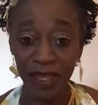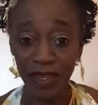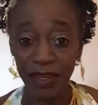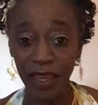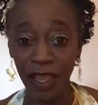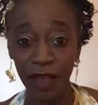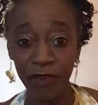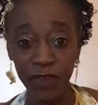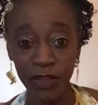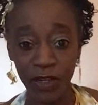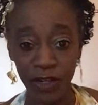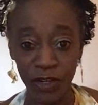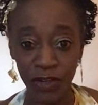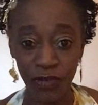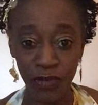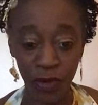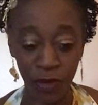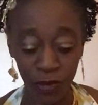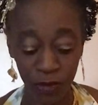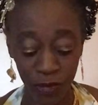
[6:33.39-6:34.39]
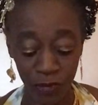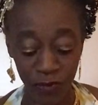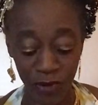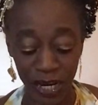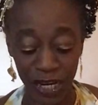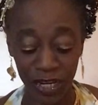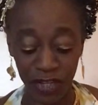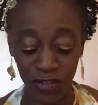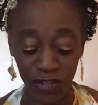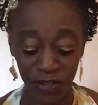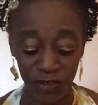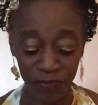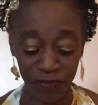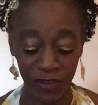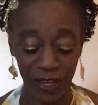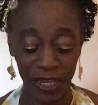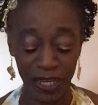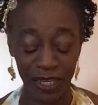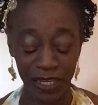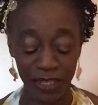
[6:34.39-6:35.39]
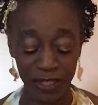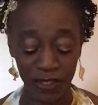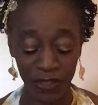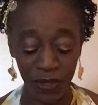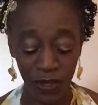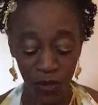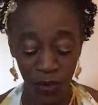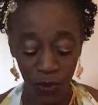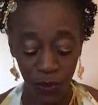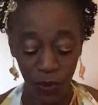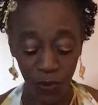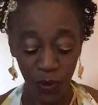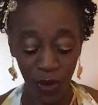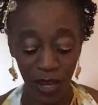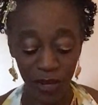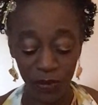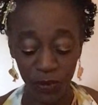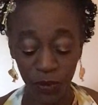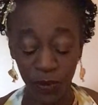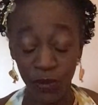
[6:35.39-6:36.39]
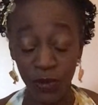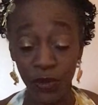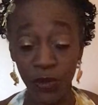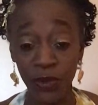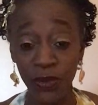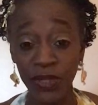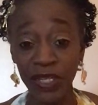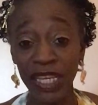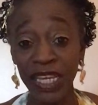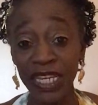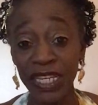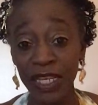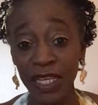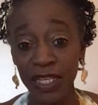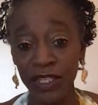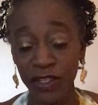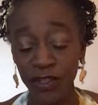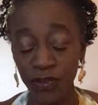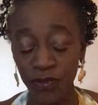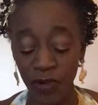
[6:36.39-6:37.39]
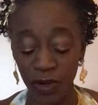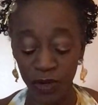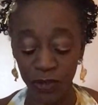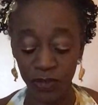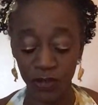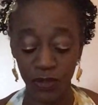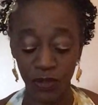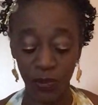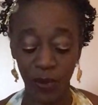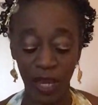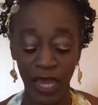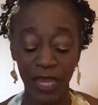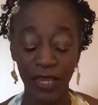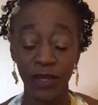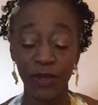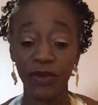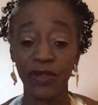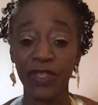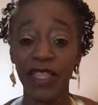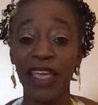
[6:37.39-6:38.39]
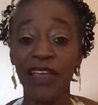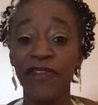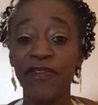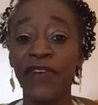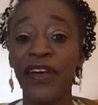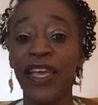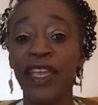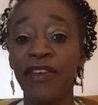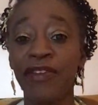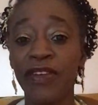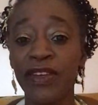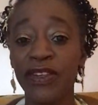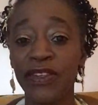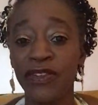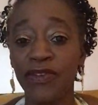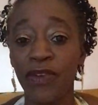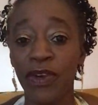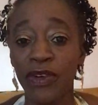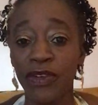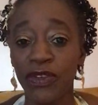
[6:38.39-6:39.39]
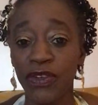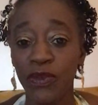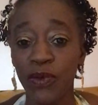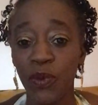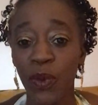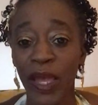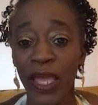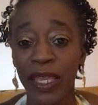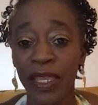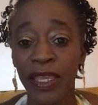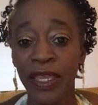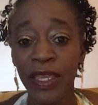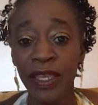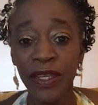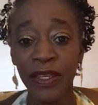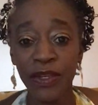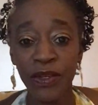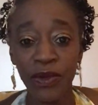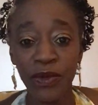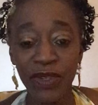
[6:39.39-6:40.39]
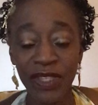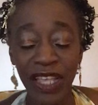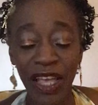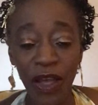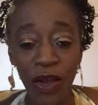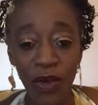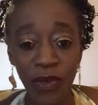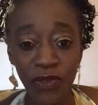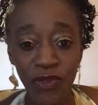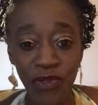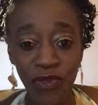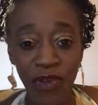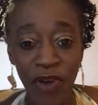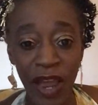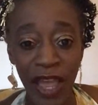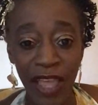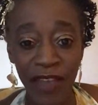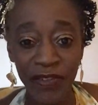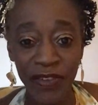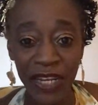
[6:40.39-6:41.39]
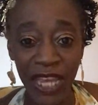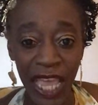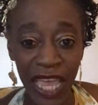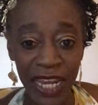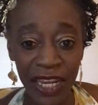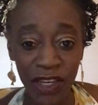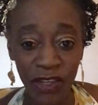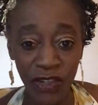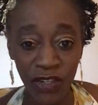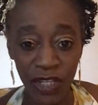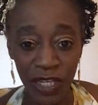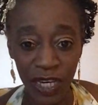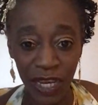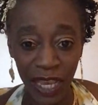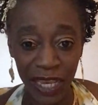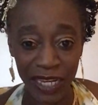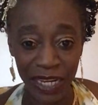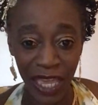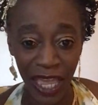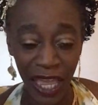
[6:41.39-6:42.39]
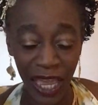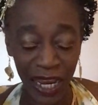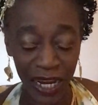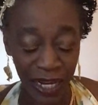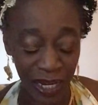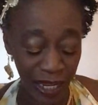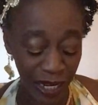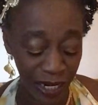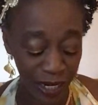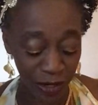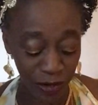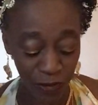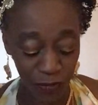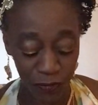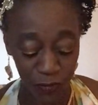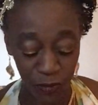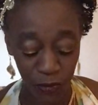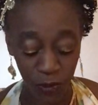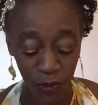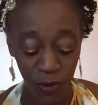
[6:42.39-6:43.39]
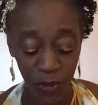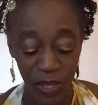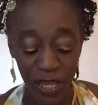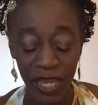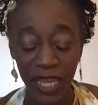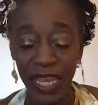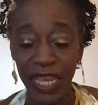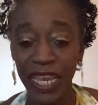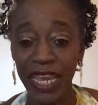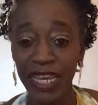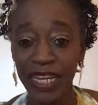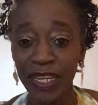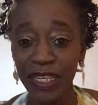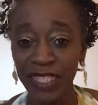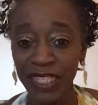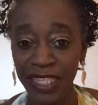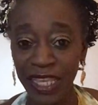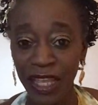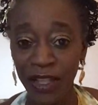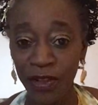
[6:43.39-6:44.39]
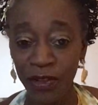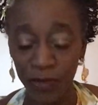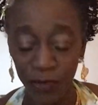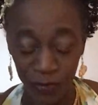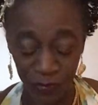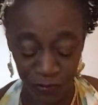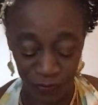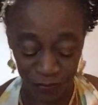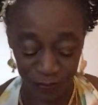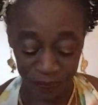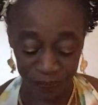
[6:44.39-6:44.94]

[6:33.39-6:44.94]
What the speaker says: you have to control the raging fires, and you'll use it in a structured way. Use that fire in a structured way. Use that drive and energy and highlighting of your inner self